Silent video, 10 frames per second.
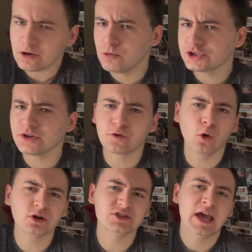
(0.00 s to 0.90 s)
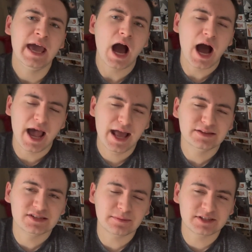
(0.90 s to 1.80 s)
Which, of course, a
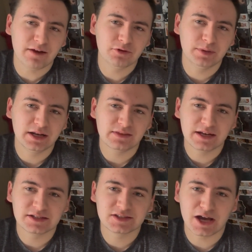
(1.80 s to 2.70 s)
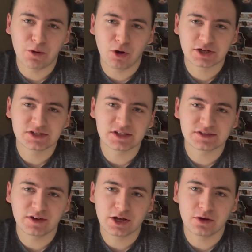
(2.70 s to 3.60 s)
heads up to everybody that is watching this
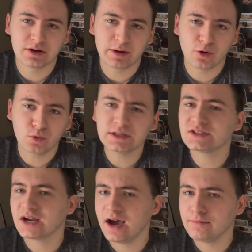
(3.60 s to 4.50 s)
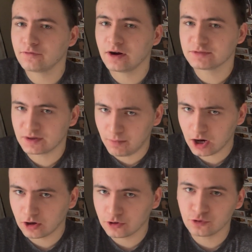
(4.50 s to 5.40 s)
video. In about a week's time from
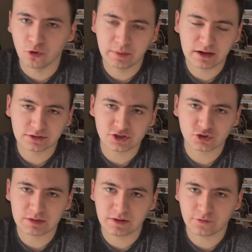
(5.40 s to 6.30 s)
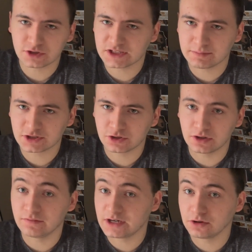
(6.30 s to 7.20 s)
tomorrow, you will be able to stream the first episode
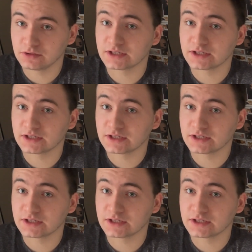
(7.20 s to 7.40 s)
of Daryl